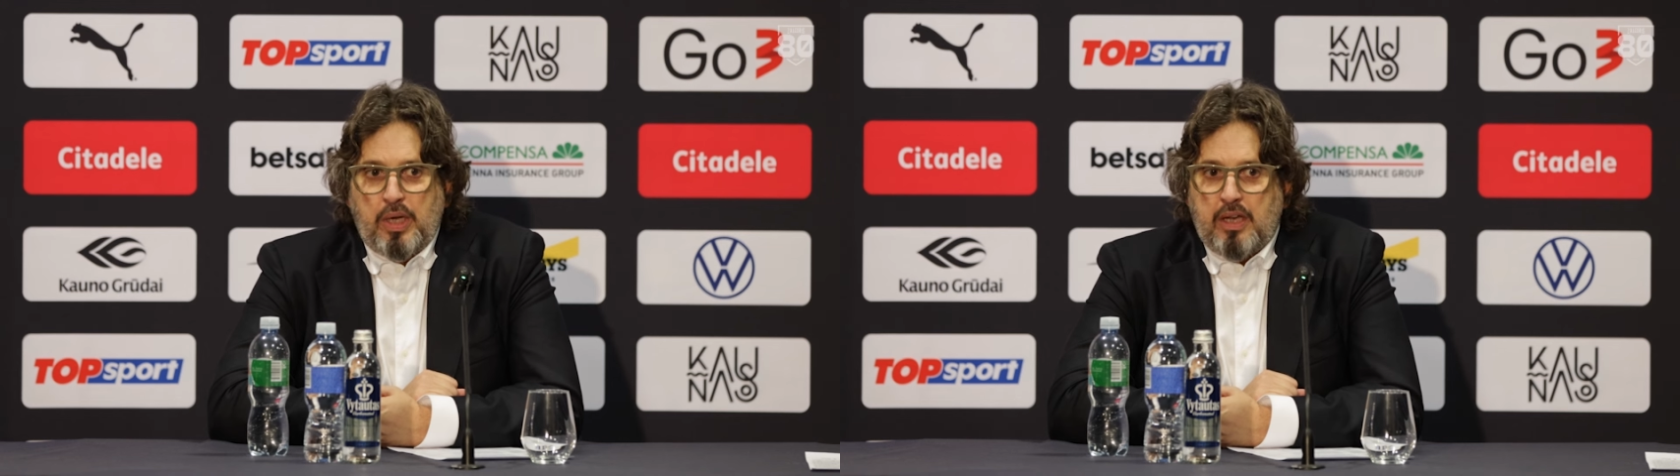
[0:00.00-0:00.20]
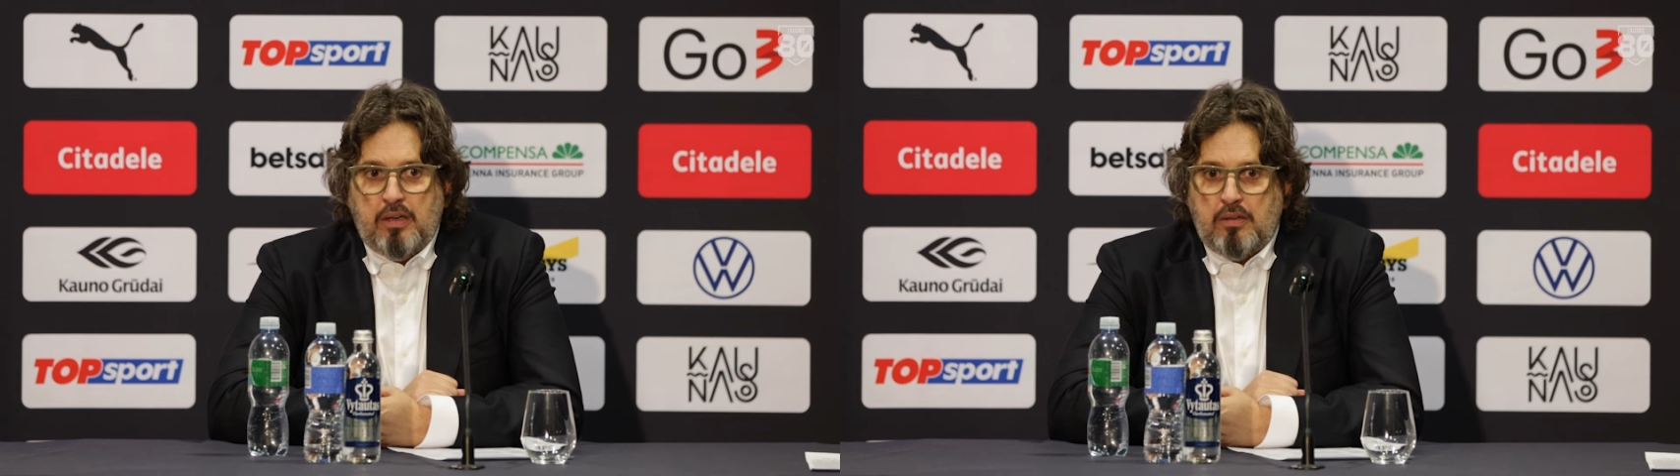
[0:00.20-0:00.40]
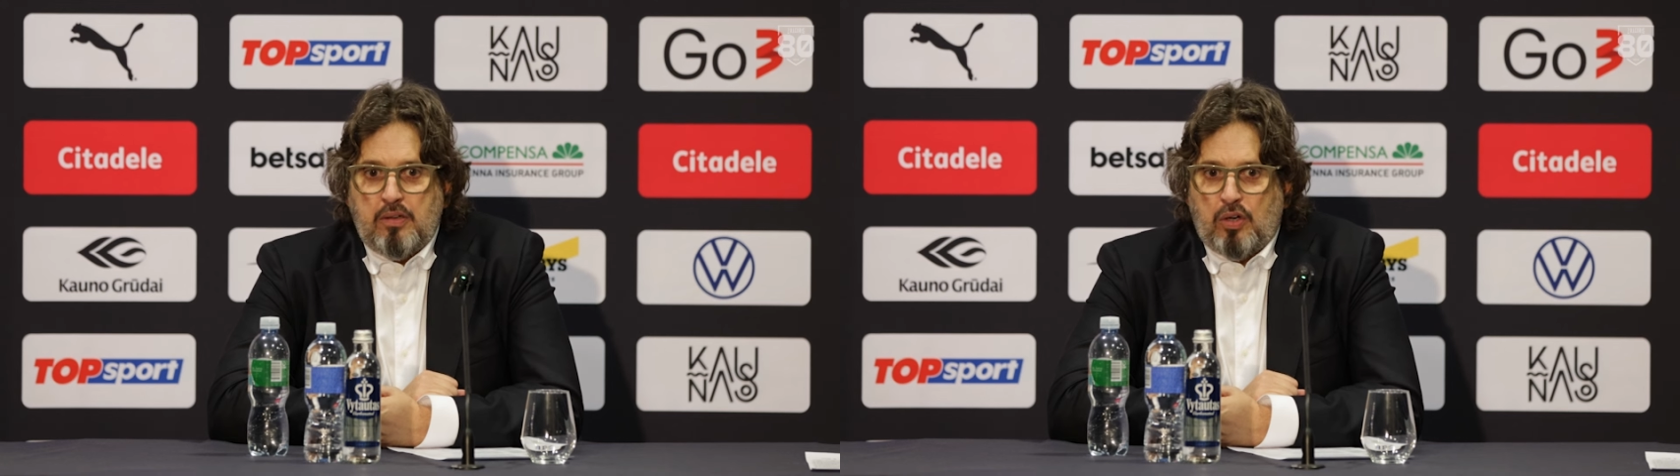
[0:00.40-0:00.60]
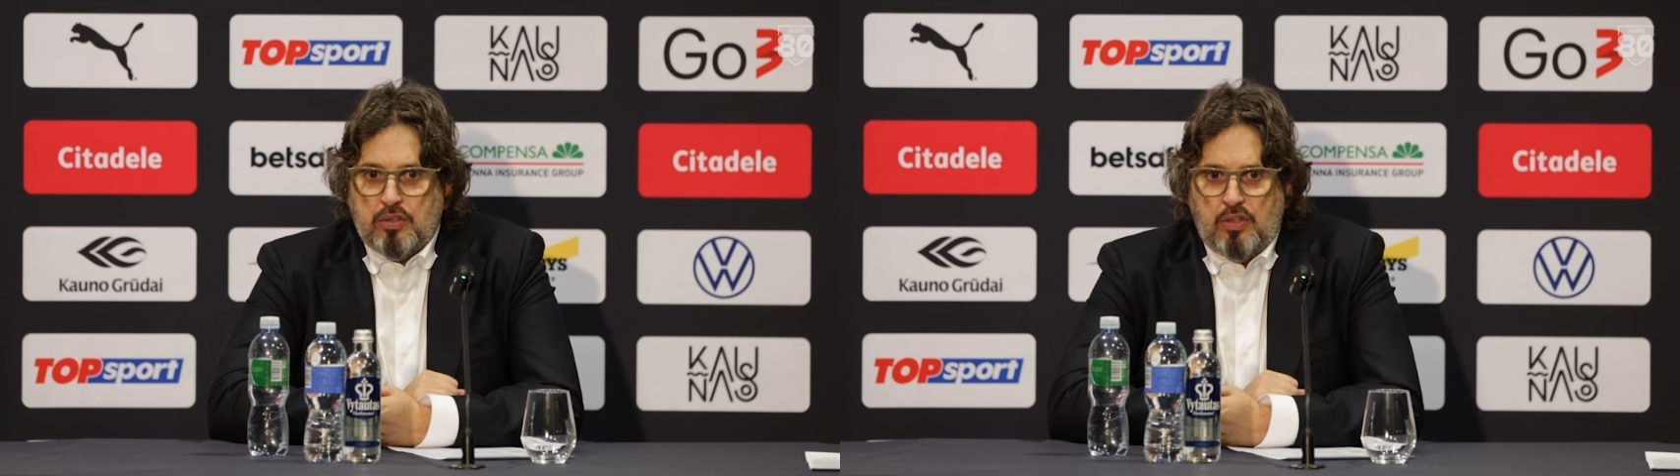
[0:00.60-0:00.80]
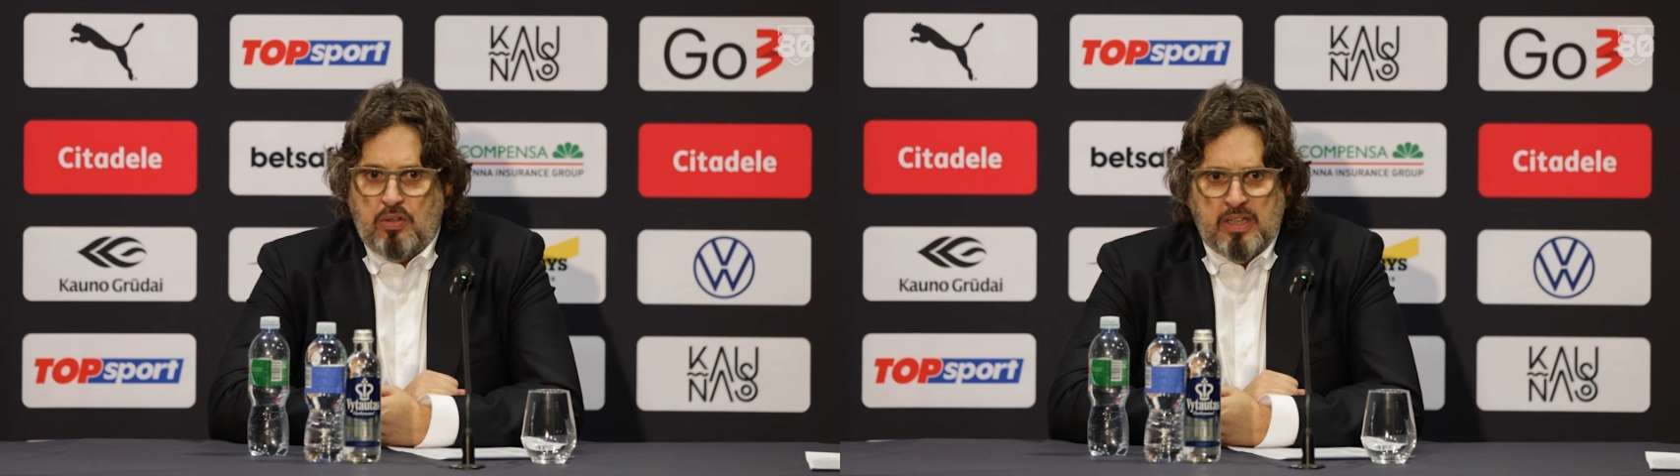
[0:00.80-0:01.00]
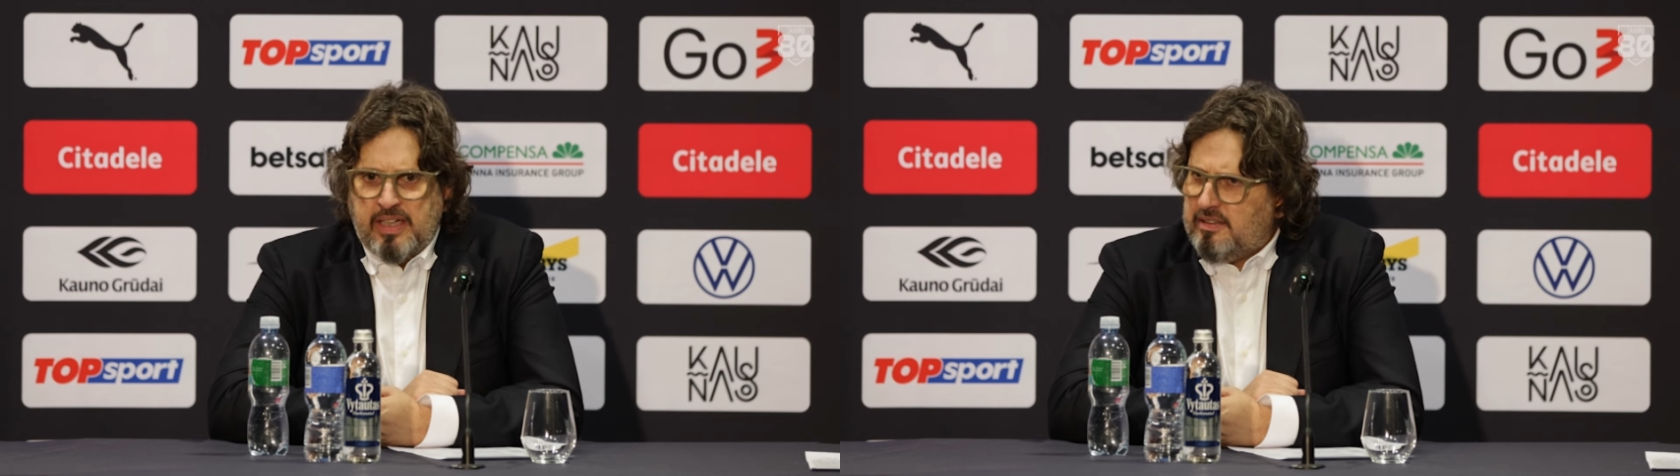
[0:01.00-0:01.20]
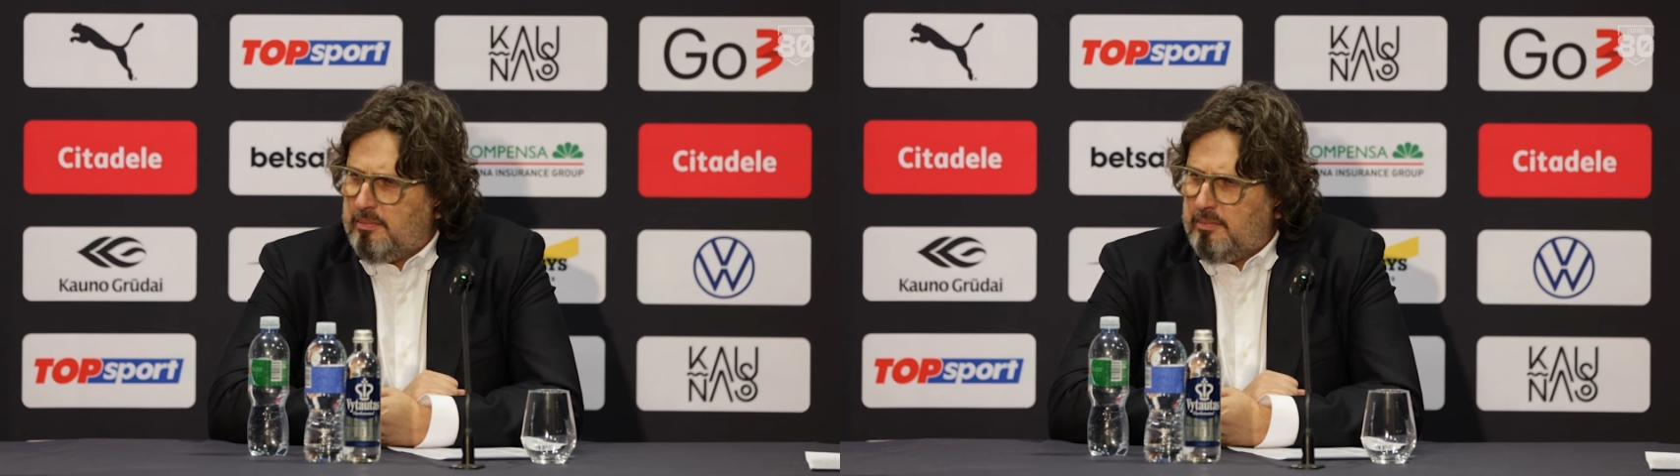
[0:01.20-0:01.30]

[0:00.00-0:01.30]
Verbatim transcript: We can talk the whole night